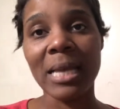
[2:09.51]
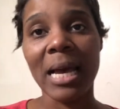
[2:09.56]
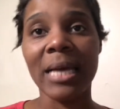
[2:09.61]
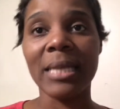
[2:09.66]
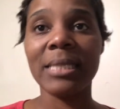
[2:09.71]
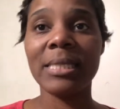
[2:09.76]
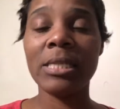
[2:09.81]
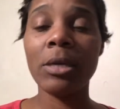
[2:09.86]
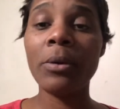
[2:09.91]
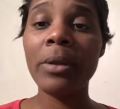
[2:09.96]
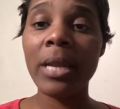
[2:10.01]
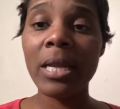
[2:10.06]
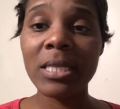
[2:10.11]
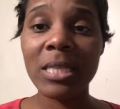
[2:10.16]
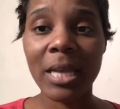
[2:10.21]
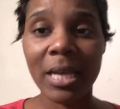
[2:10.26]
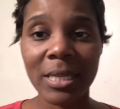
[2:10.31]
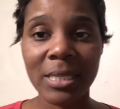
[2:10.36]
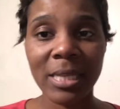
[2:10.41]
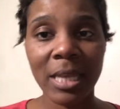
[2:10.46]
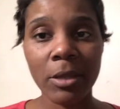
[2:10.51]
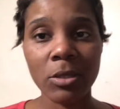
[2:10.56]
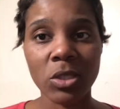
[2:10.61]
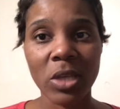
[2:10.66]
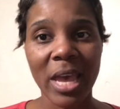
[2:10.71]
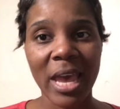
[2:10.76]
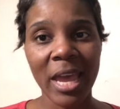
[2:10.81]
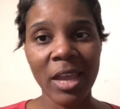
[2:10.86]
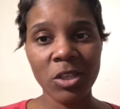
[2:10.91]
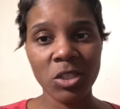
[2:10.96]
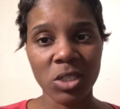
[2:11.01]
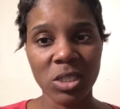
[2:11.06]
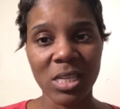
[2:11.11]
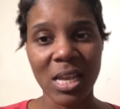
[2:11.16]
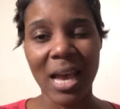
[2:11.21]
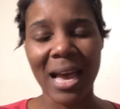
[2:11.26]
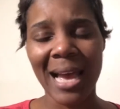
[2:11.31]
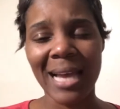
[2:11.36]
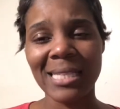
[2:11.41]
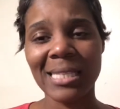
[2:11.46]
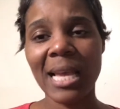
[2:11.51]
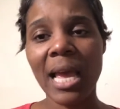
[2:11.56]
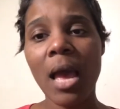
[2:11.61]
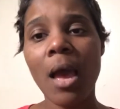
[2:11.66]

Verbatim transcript: I still need to continue to exercise,